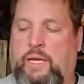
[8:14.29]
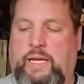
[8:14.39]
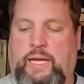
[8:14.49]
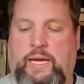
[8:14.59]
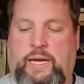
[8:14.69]

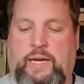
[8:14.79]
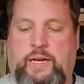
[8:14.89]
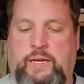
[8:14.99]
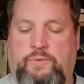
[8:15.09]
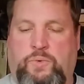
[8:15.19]

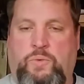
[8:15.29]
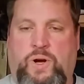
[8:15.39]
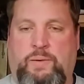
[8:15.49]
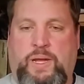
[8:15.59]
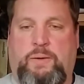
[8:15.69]
And we
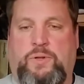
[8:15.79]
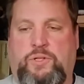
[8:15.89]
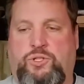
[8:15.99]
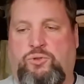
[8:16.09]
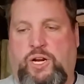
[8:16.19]
want to be able
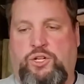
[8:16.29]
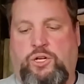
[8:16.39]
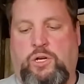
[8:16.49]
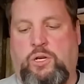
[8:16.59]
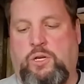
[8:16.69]
to stretch